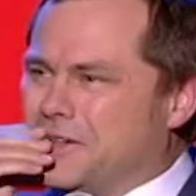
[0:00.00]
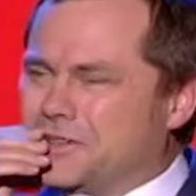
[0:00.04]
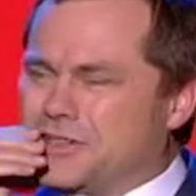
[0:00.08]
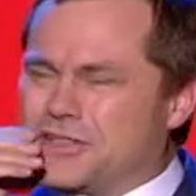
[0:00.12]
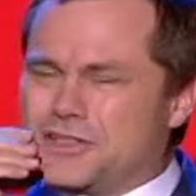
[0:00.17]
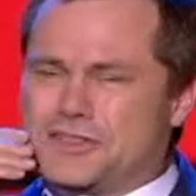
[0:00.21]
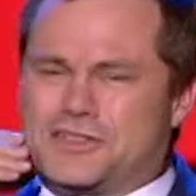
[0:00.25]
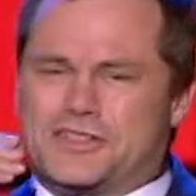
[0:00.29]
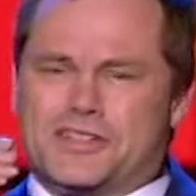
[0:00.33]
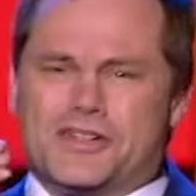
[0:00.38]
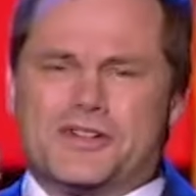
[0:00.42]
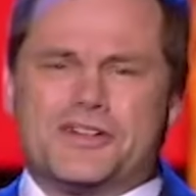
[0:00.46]
All
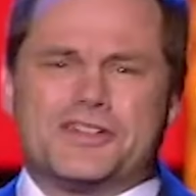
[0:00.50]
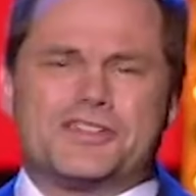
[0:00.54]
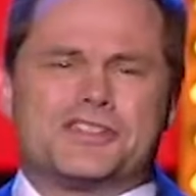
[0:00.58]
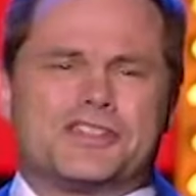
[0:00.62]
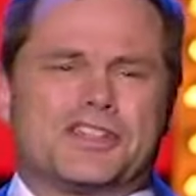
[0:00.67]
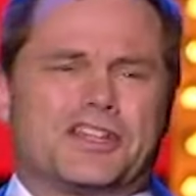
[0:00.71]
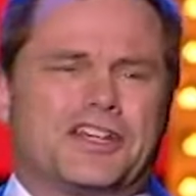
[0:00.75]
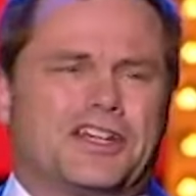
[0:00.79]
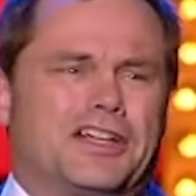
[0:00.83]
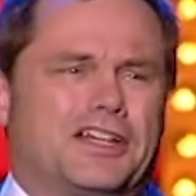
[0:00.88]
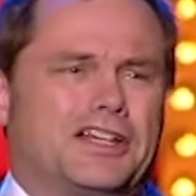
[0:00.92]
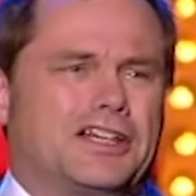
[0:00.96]
the tourists
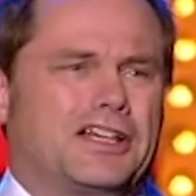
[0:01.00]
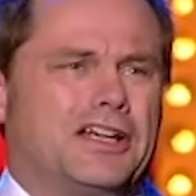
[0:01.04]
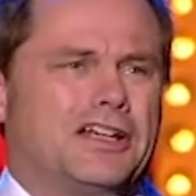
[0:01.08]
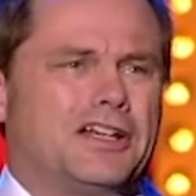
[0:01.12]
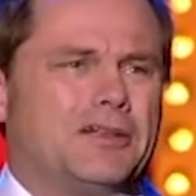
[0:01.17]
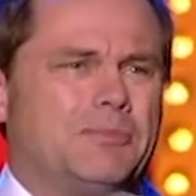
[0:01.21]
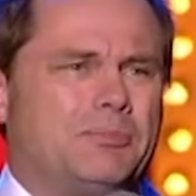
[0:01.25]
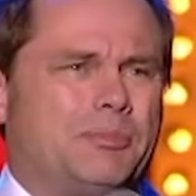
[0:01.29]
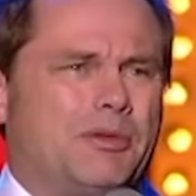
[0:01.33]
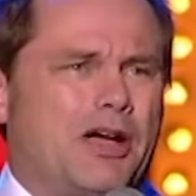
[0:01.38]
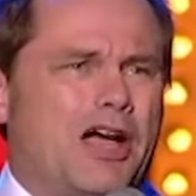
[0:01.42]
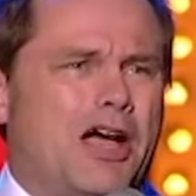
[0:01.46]
are going to go
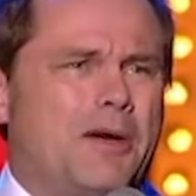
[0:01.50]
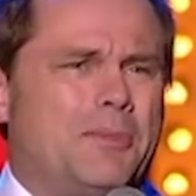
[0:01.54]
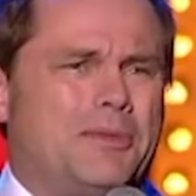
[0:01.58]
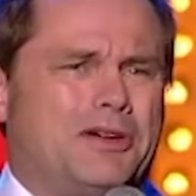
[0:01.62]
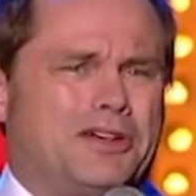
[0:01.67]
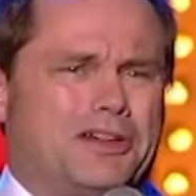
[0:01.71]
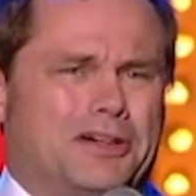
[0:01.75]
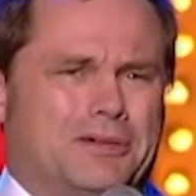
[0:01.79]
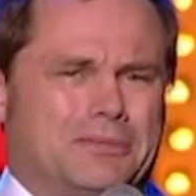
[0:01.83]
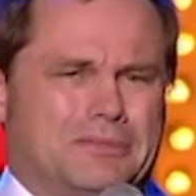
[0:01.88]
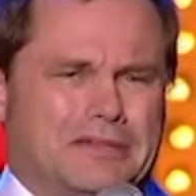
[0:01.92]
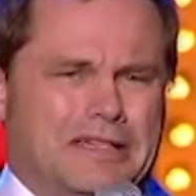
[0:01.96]
to
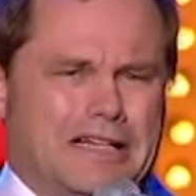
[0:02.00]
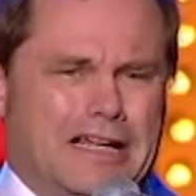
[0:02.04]
Birmingham